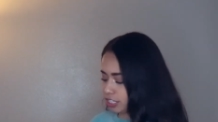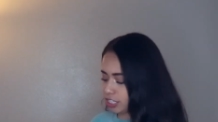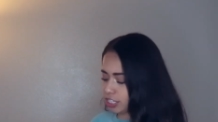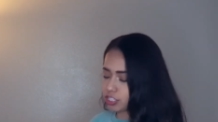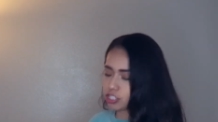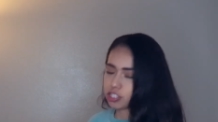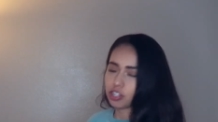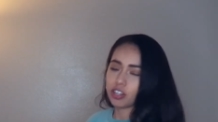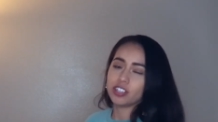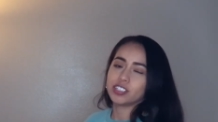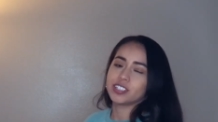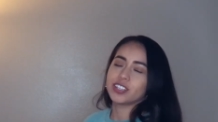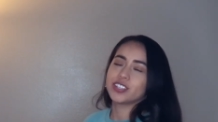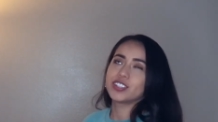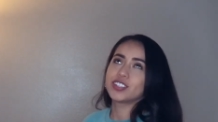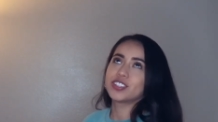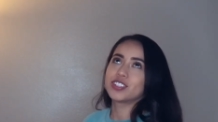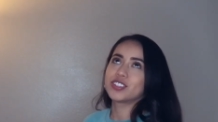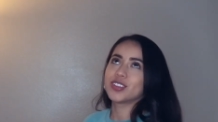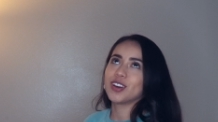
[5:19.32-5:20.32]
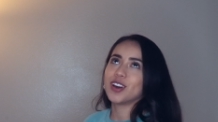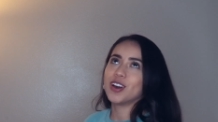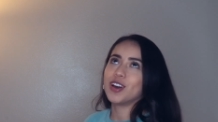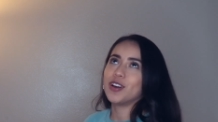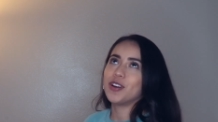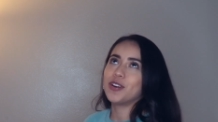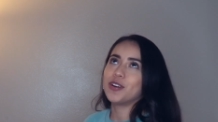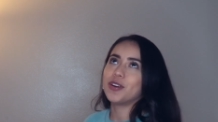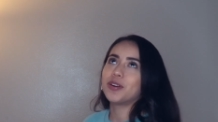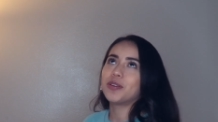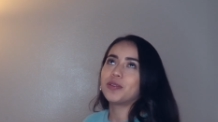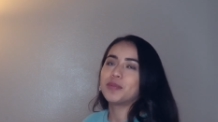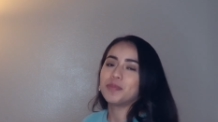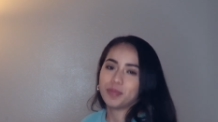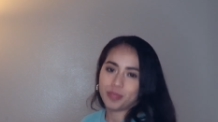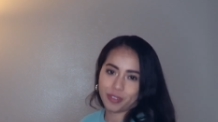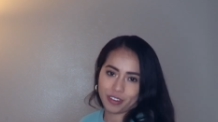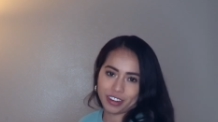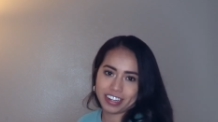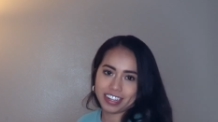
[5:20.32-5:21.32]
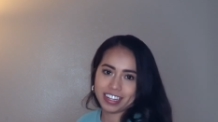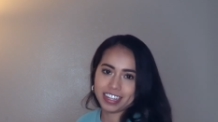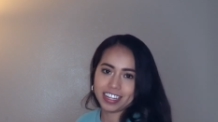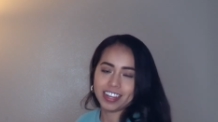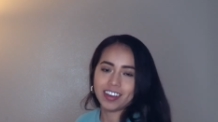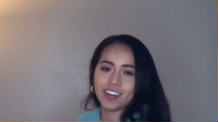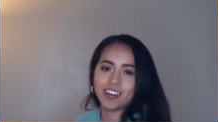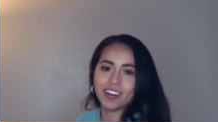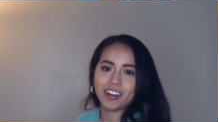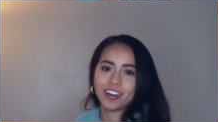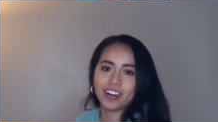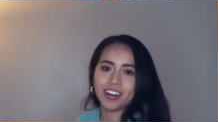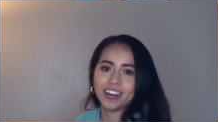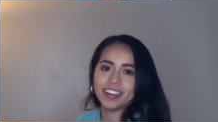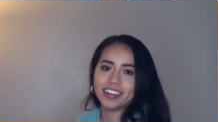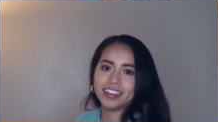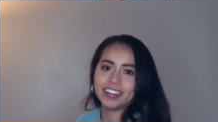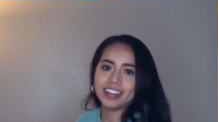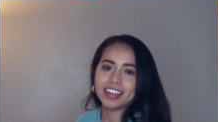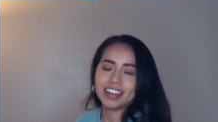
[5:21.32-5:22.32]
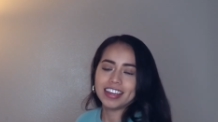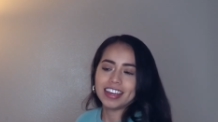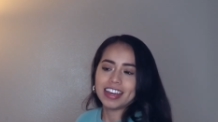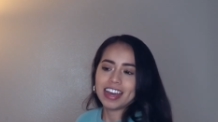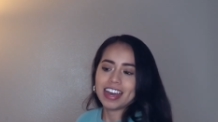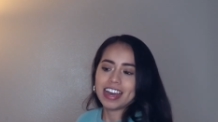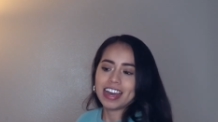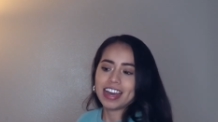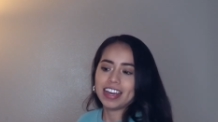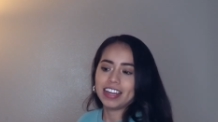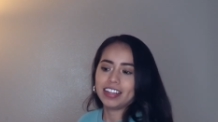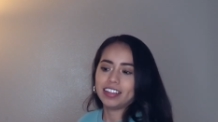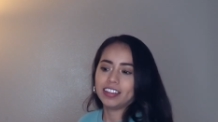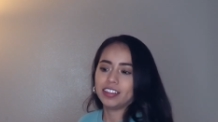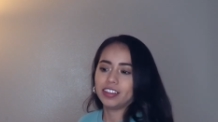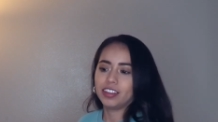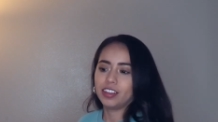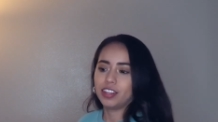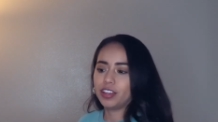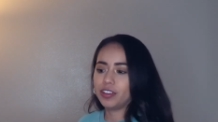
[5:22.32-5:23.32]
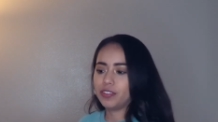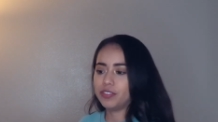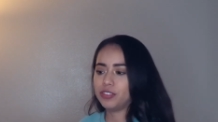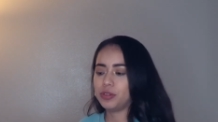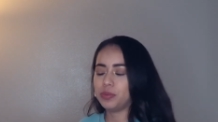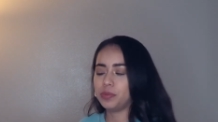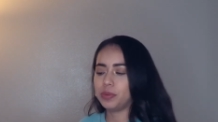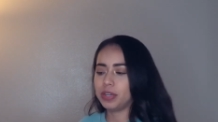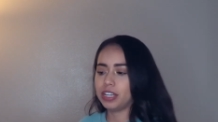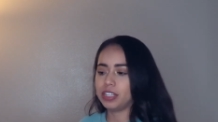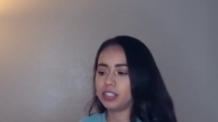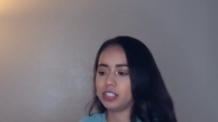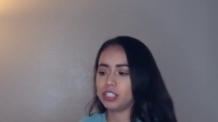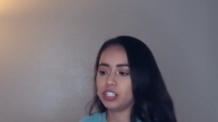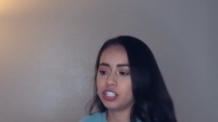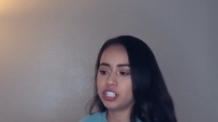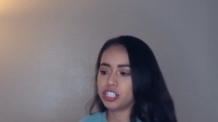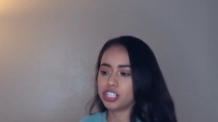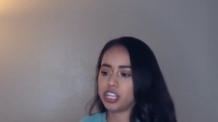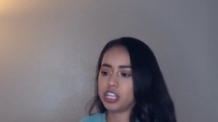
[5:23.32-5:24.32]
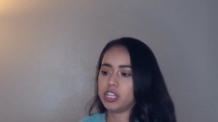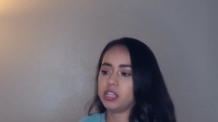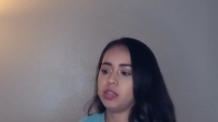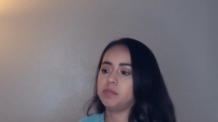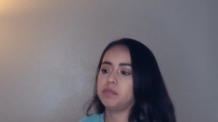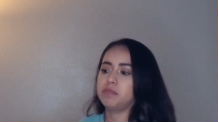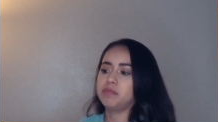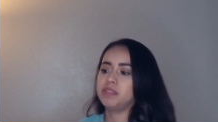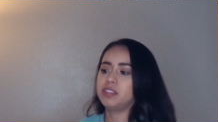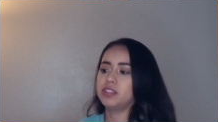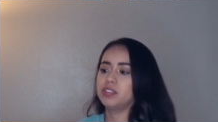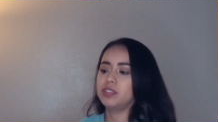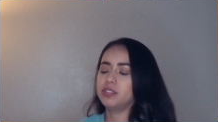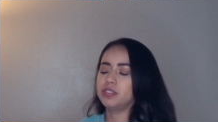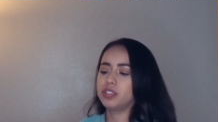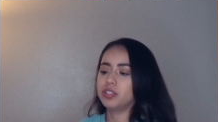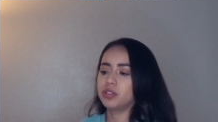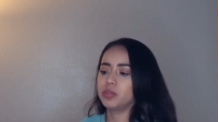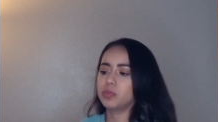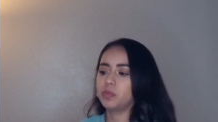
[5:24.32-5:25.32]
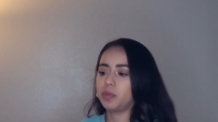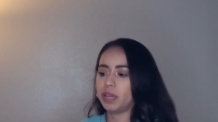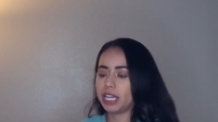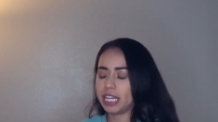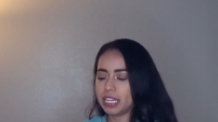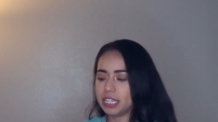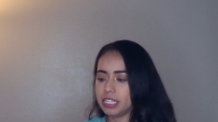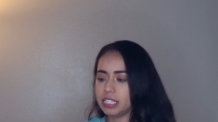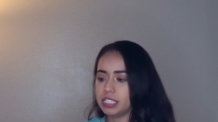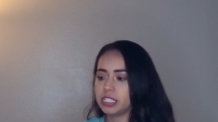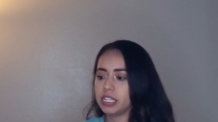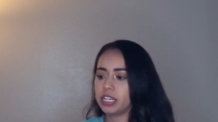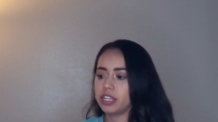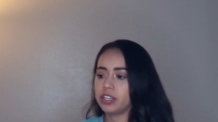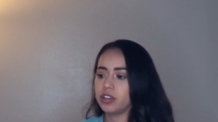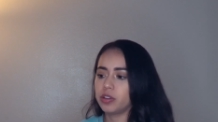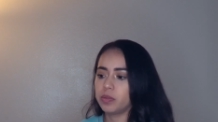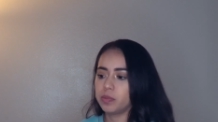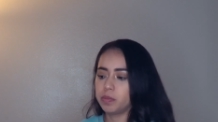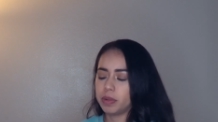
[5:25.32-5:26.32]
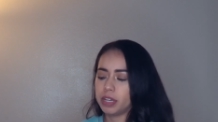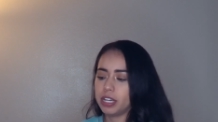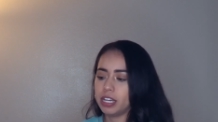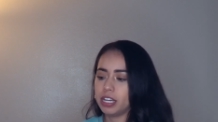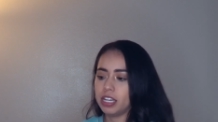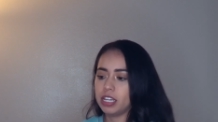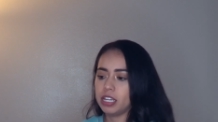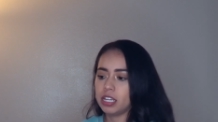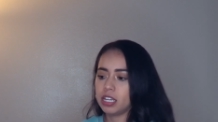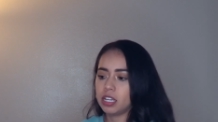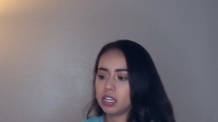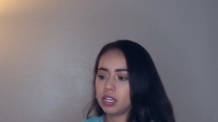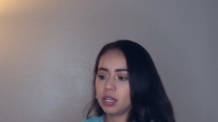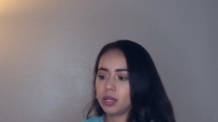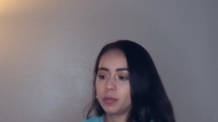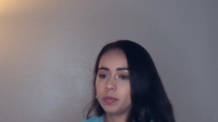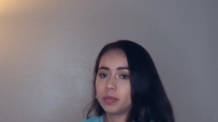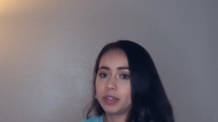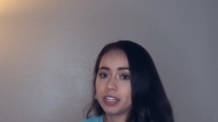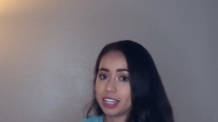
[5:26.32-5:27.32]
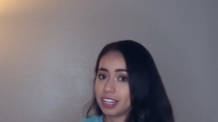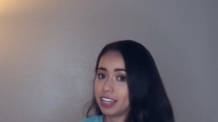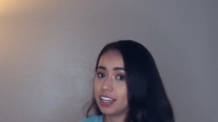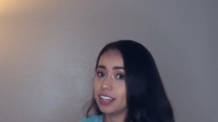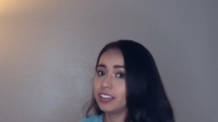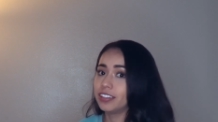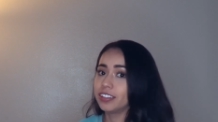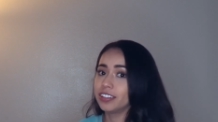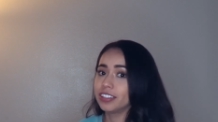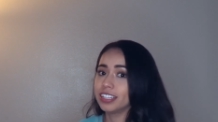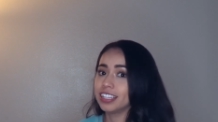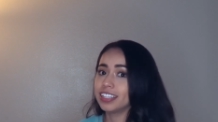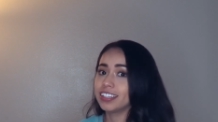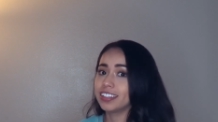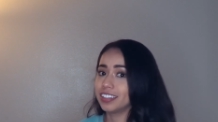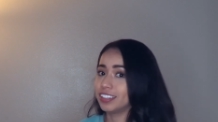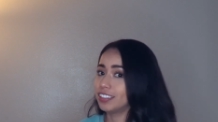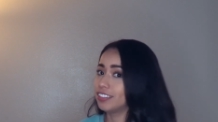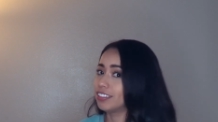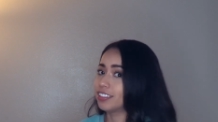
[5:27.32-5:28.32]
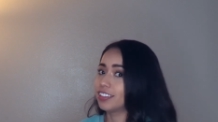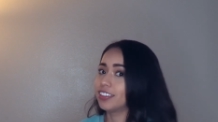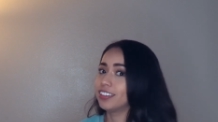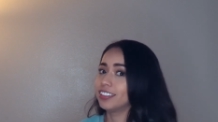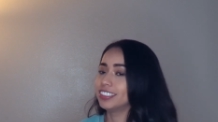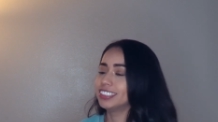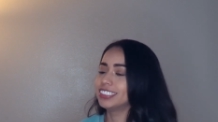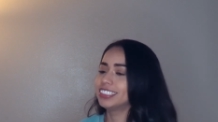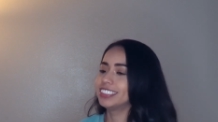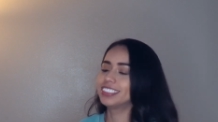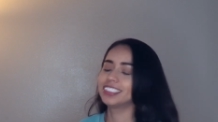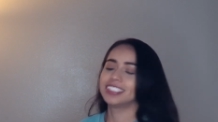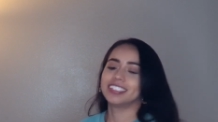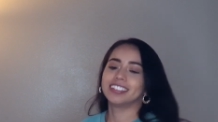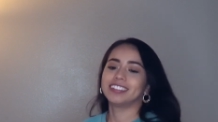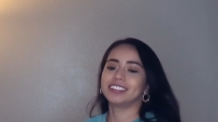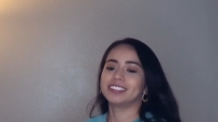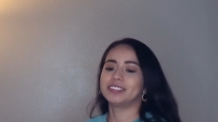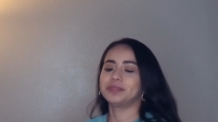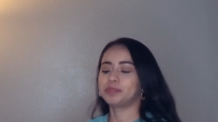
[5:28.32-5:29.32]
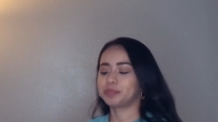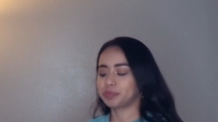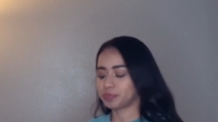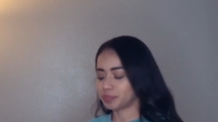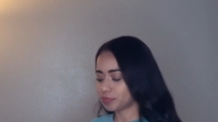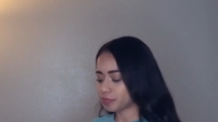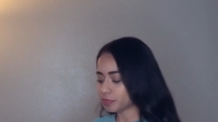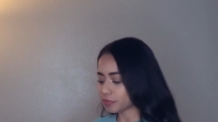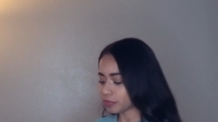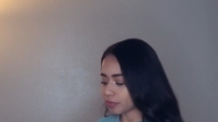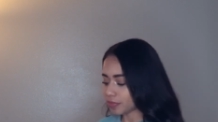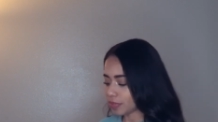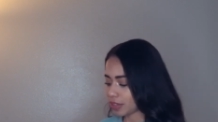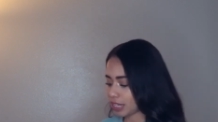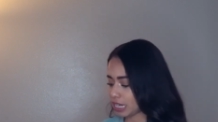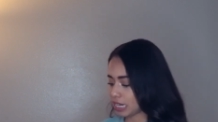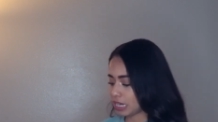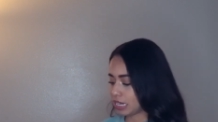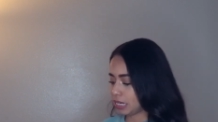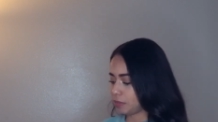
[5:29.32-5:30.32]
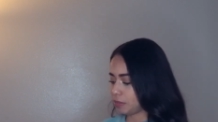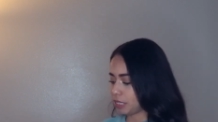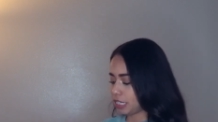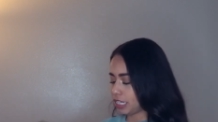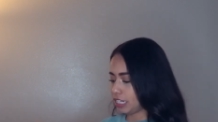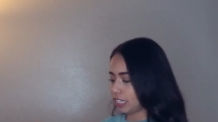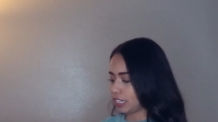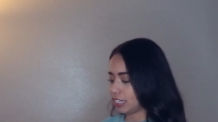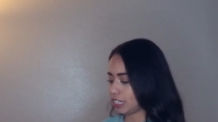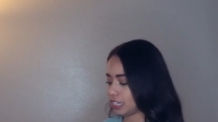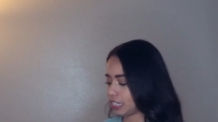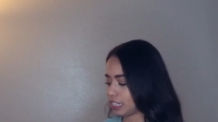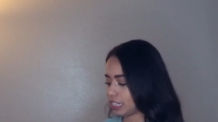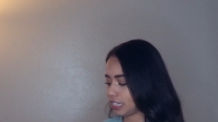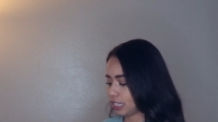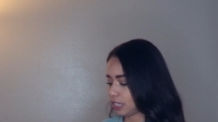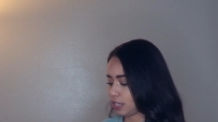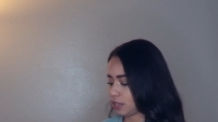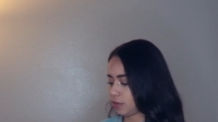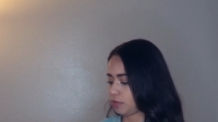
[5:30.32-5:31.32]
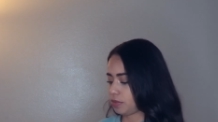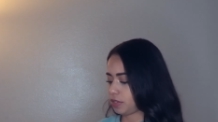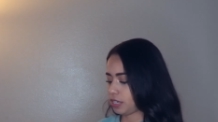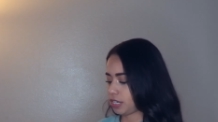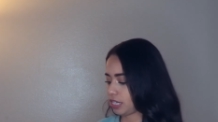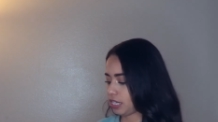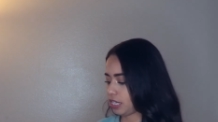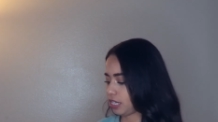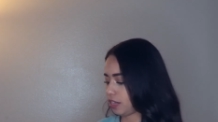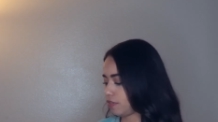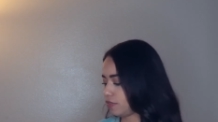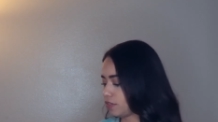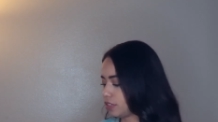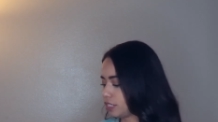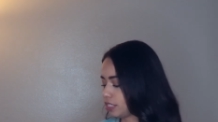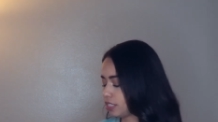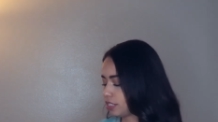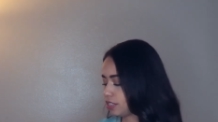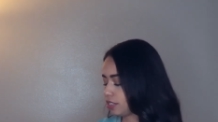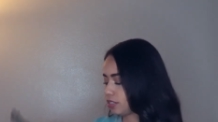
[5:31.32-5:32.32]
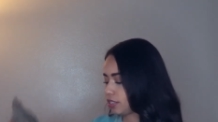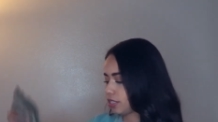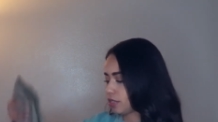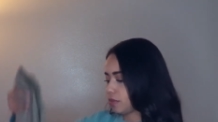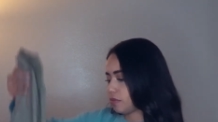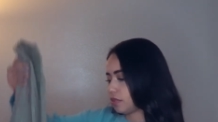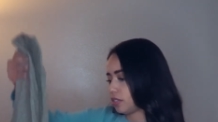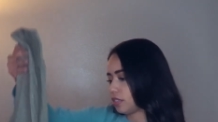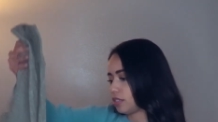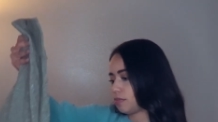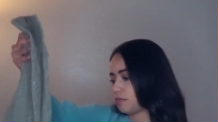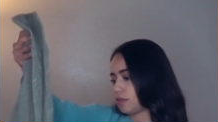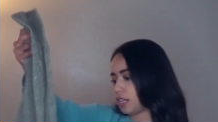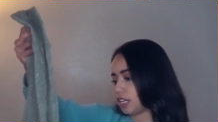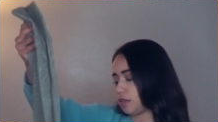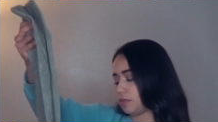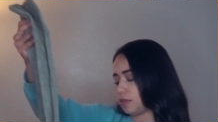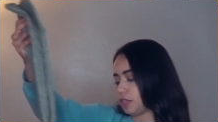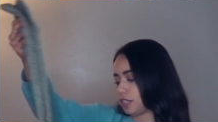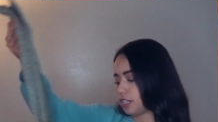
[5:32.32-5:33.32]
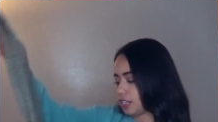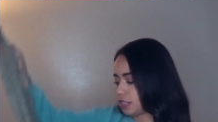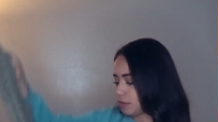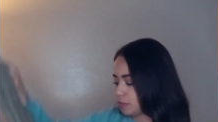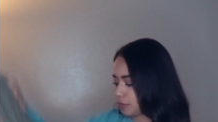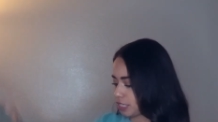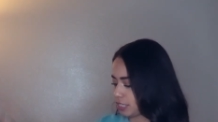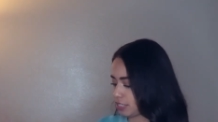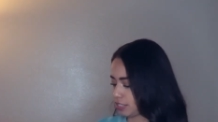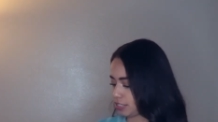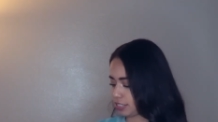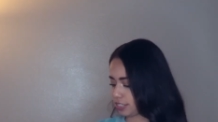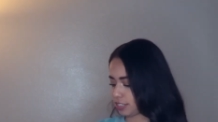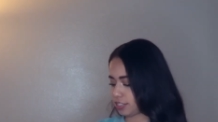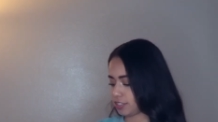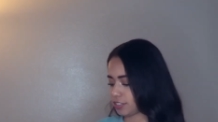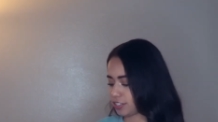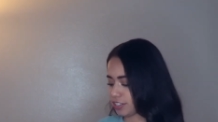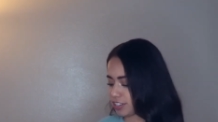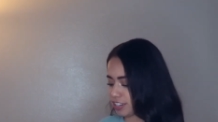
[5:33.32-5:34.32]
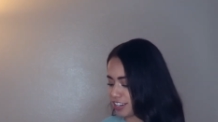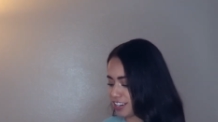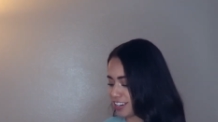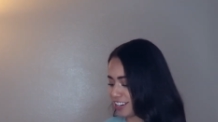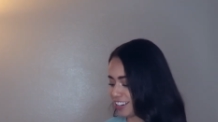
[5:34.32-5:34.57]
these are so pretty on. I love the way they shape, you know, your waist and your butt. But again, they're like a hundred dollars. So, I mean, would I gift this to someone? Maybe my sister.